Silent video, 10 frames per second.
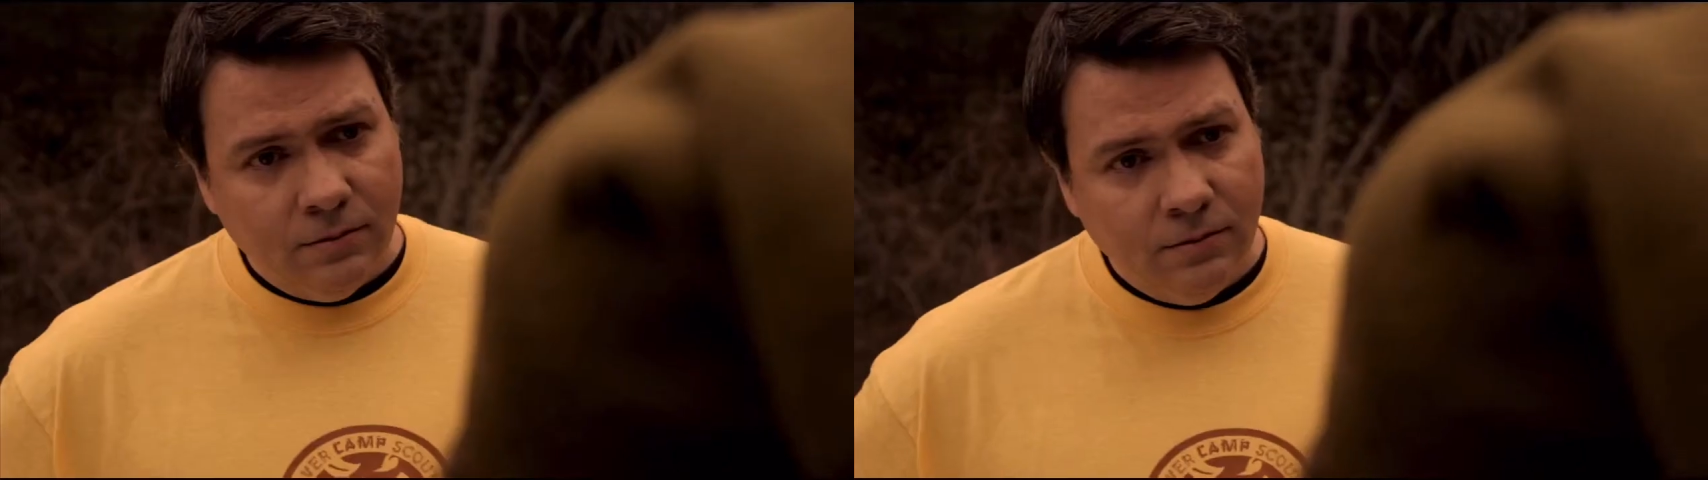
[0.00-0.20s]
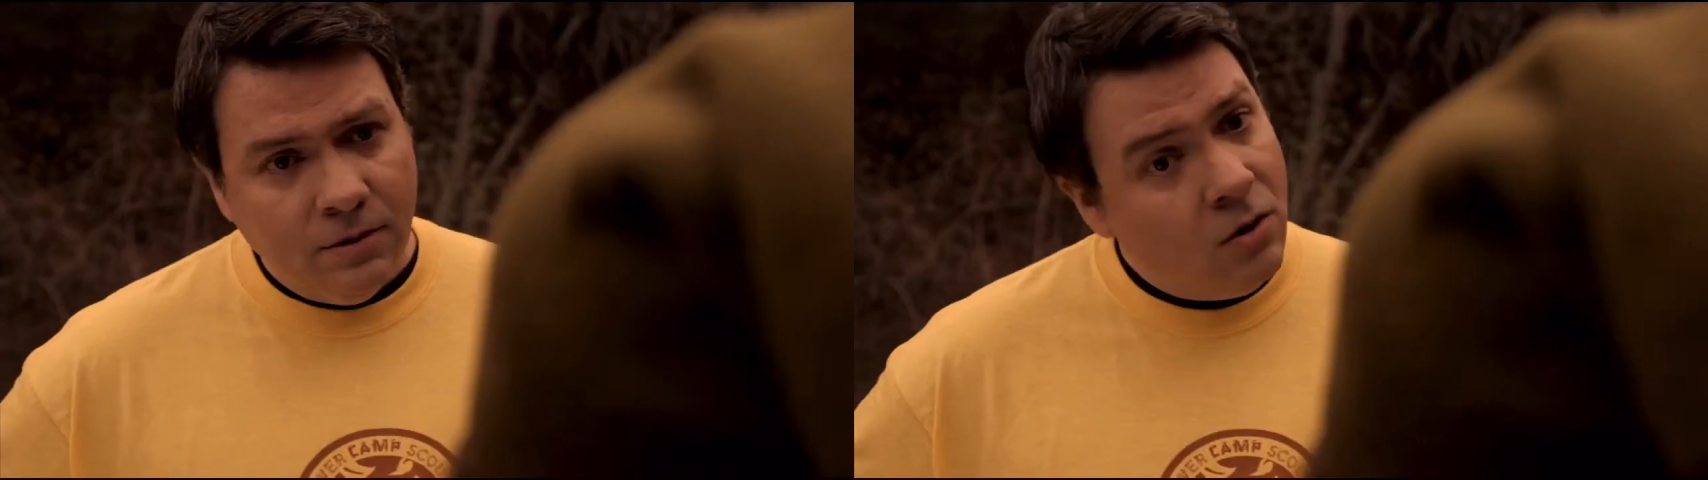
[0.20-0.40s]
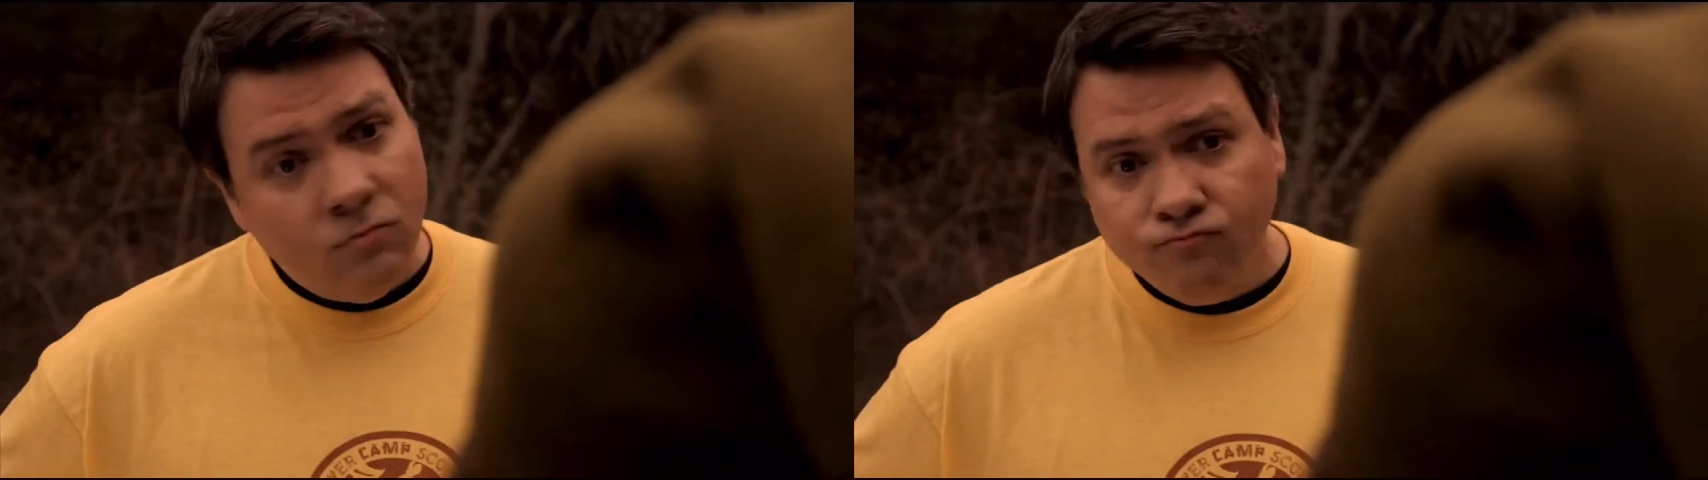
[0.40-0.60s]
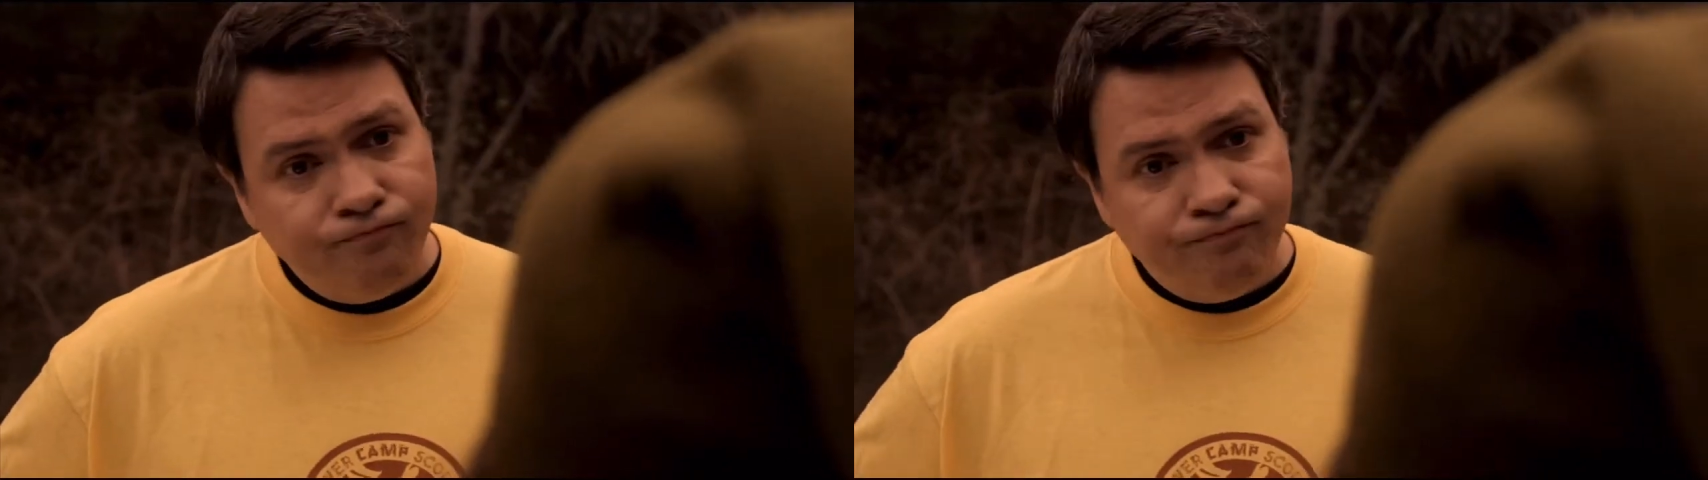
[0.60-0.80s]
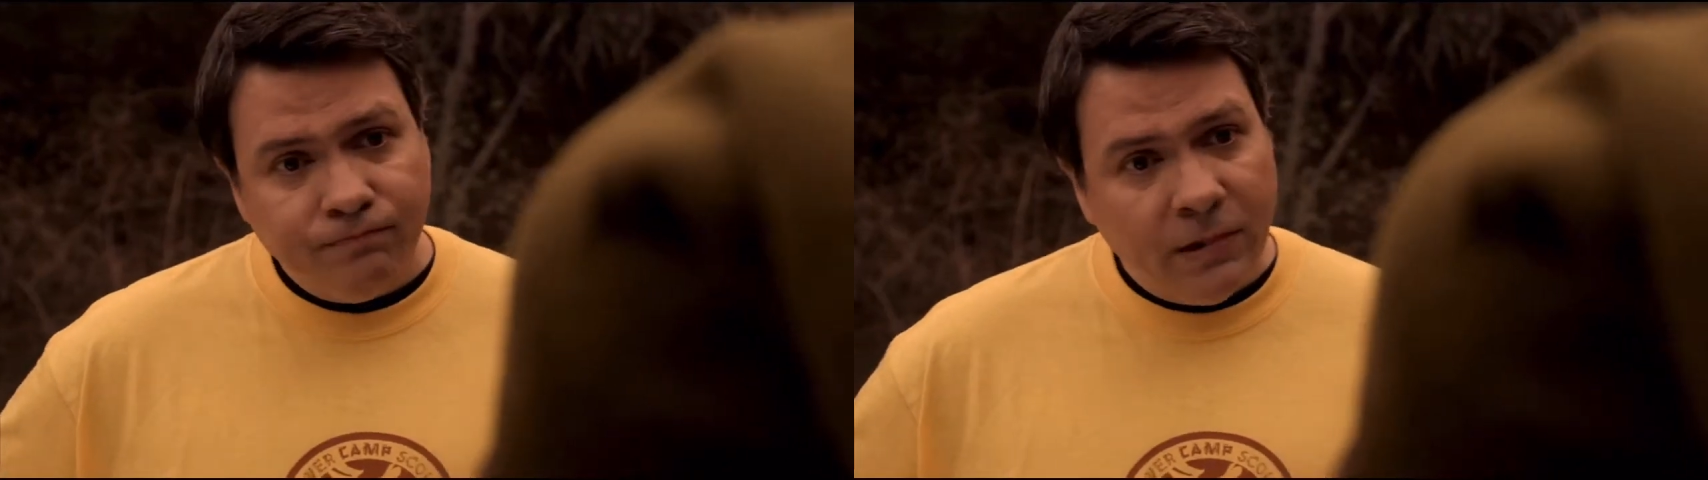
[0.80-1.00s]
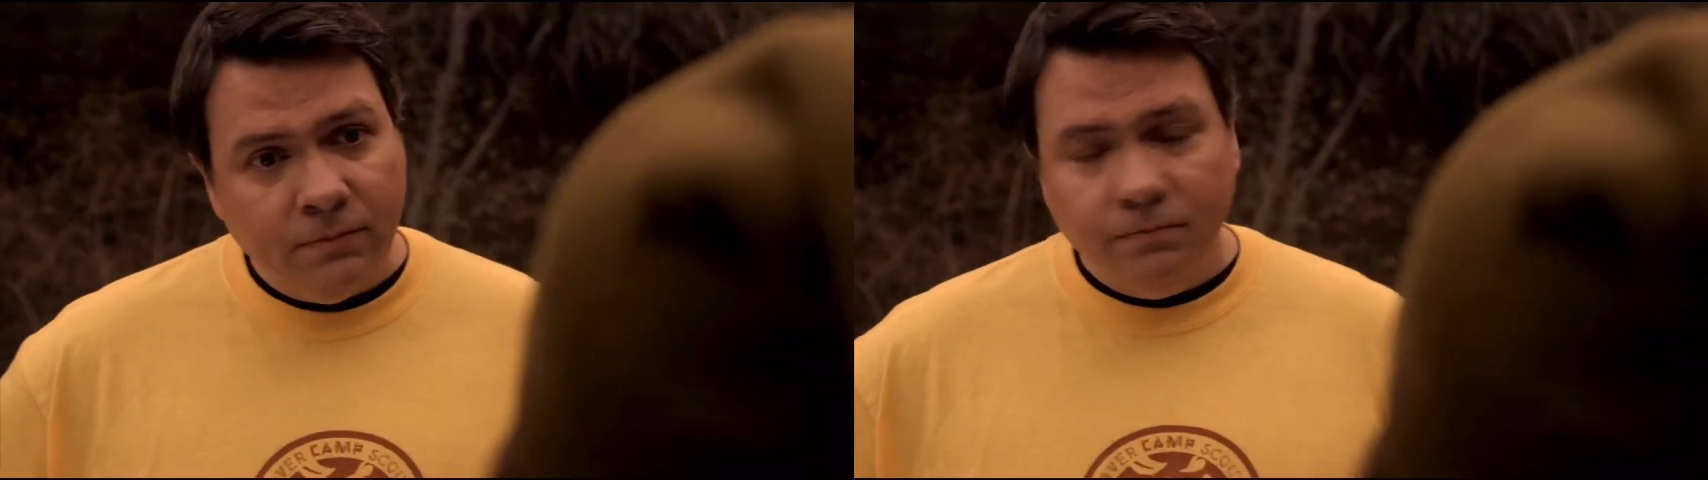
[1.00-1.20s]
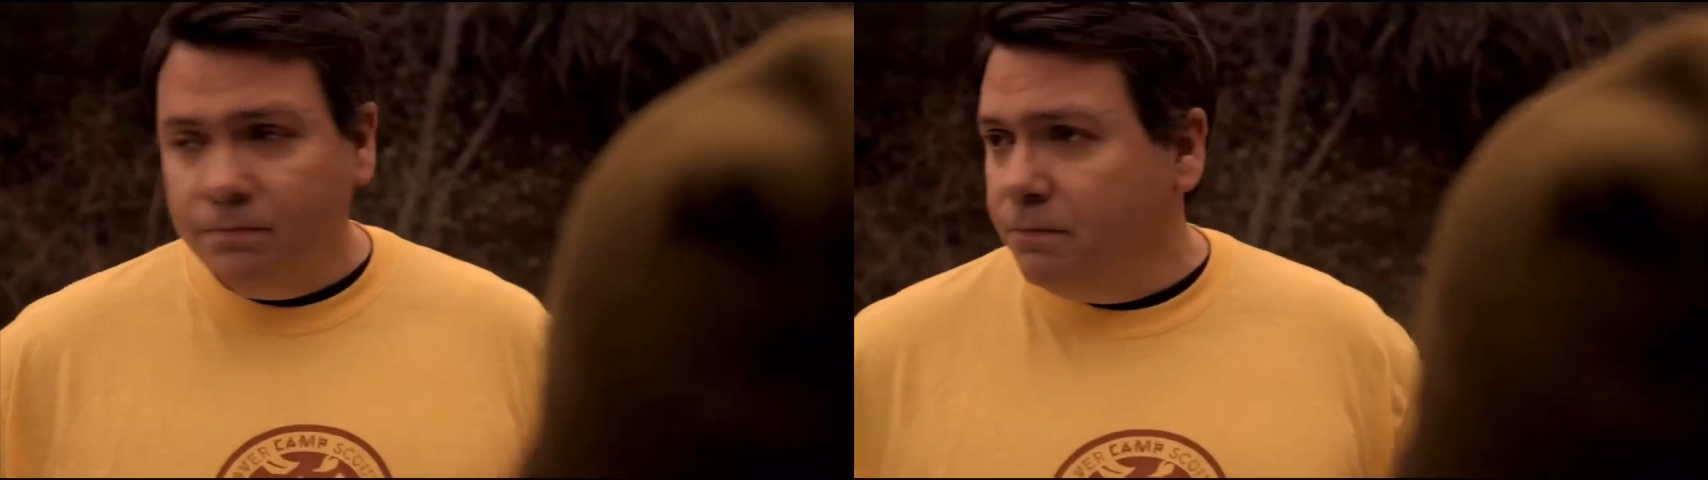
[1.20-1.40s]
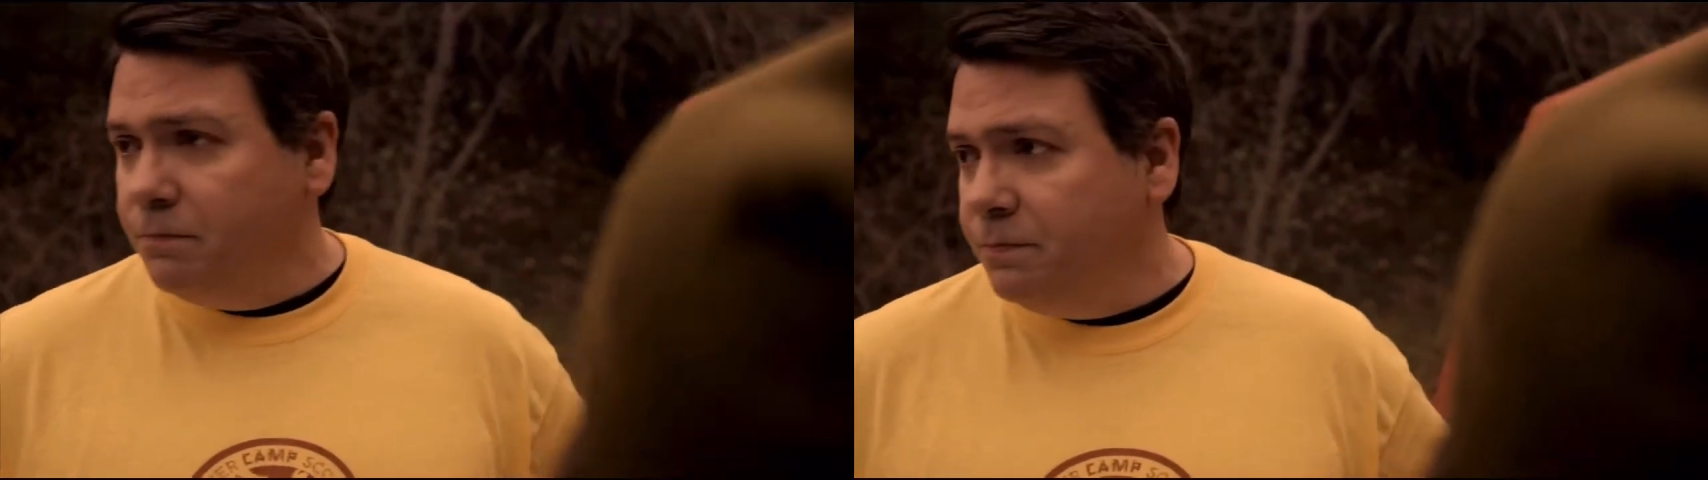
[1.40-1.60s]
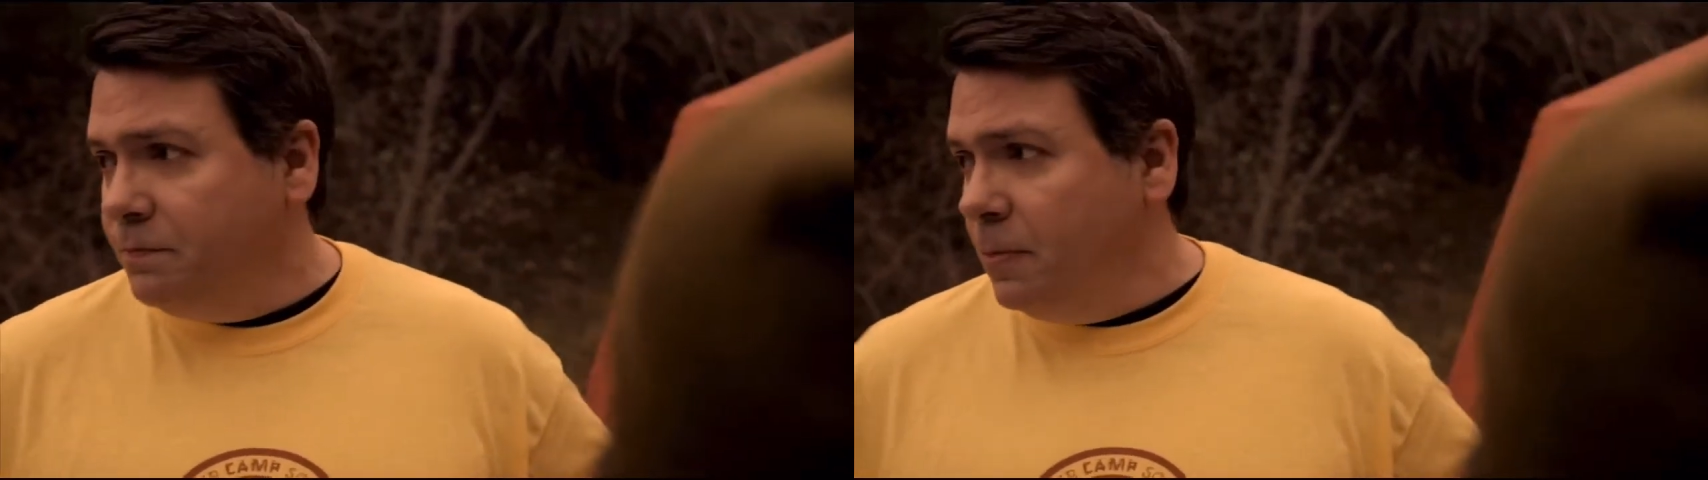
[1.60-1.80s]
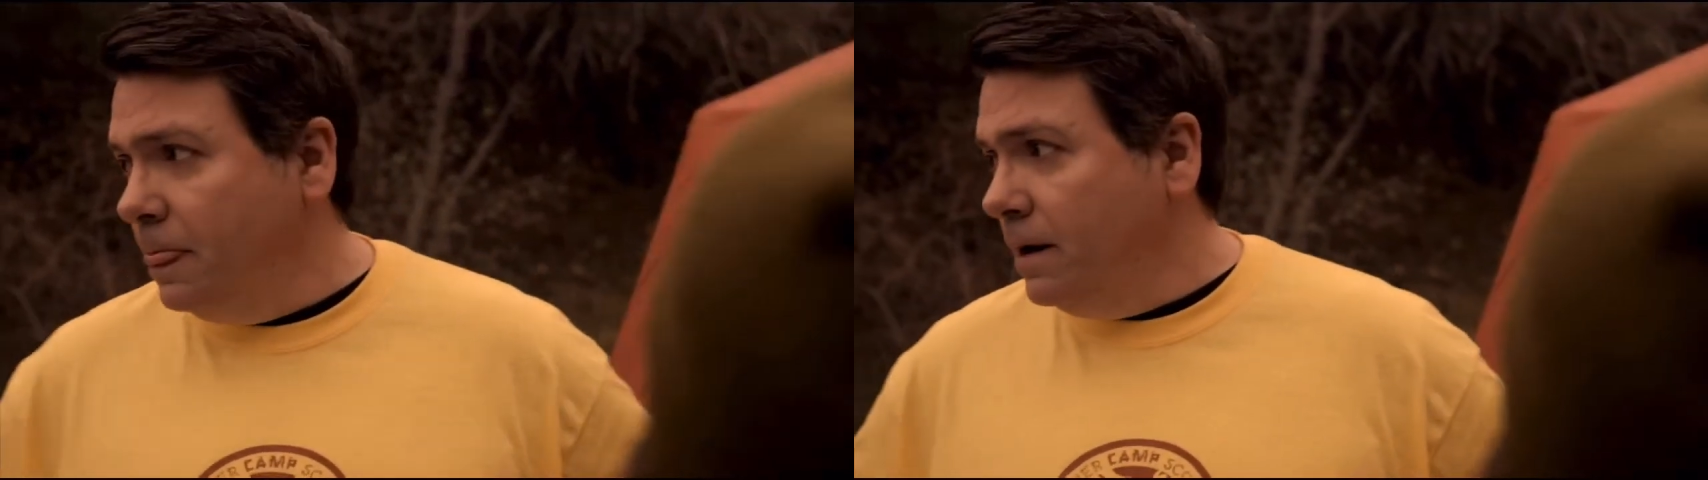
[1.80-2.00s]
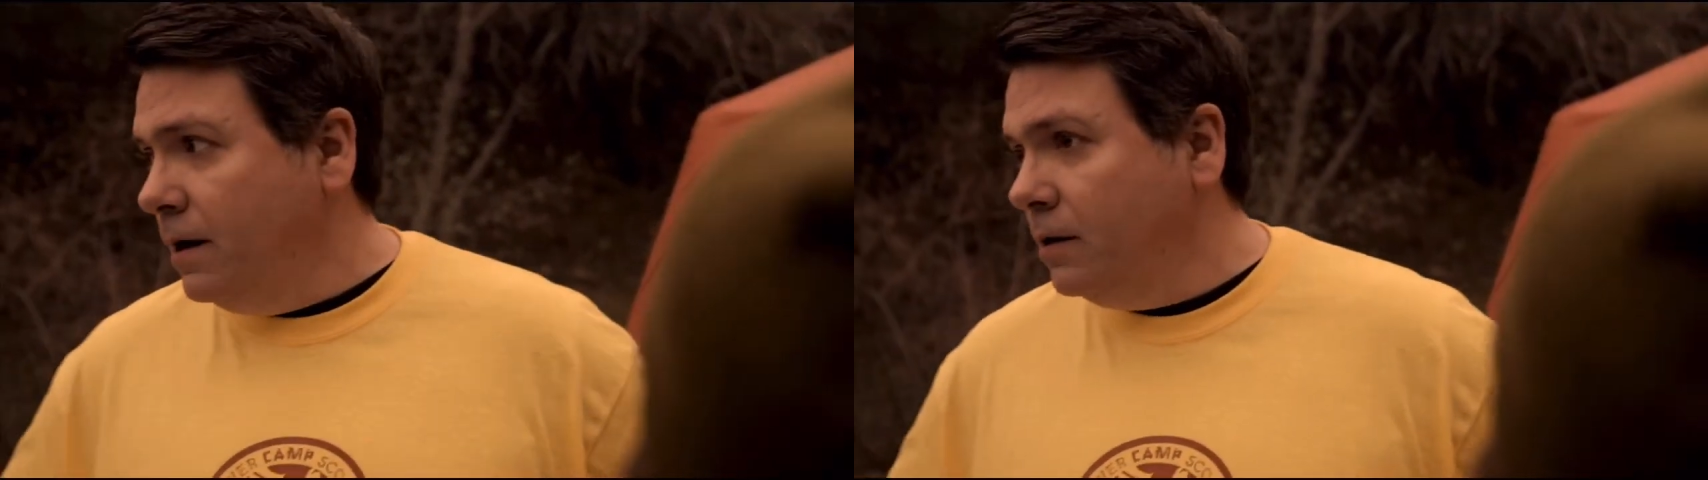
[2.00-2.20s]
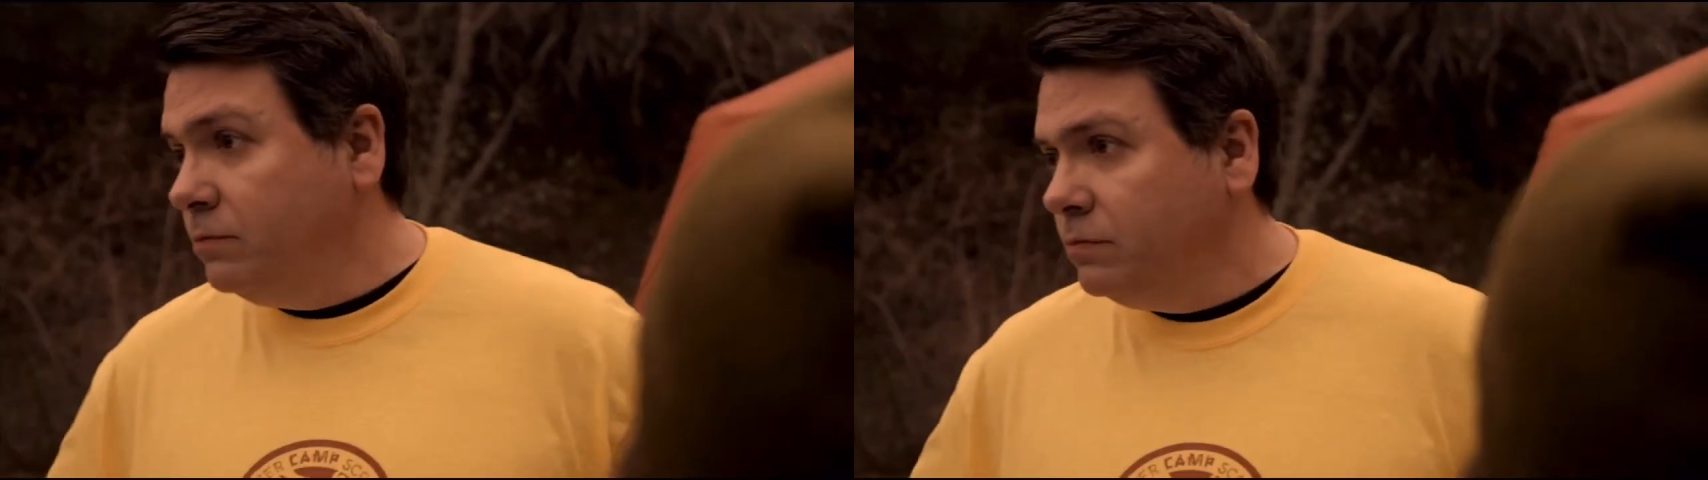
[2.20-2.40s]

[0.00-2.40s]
No, but... but